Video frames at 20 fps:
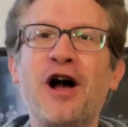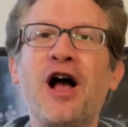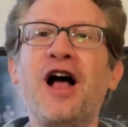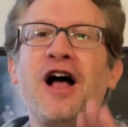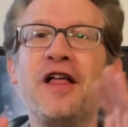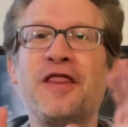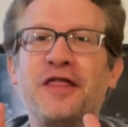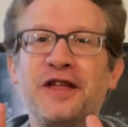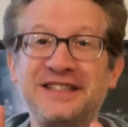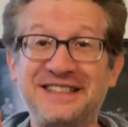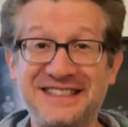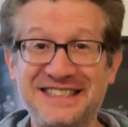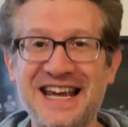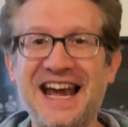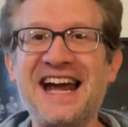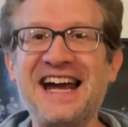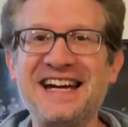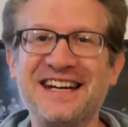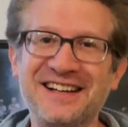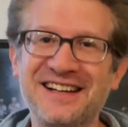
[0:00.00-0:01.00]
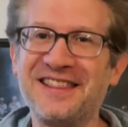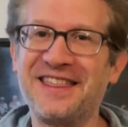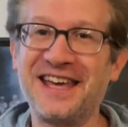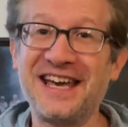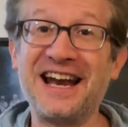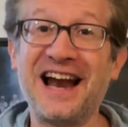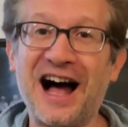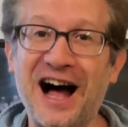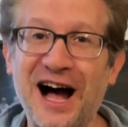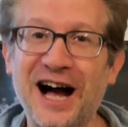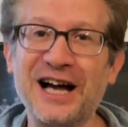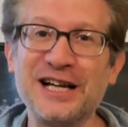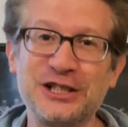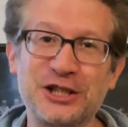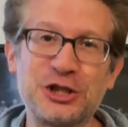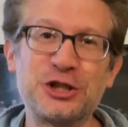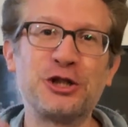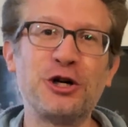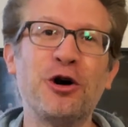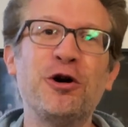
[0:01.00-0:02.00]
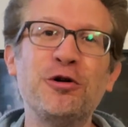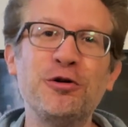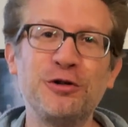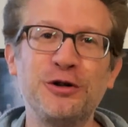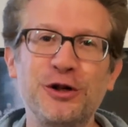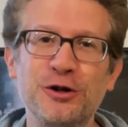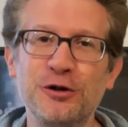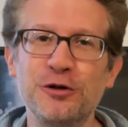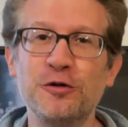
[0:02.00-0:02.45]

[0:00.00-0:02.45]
the data that I show you,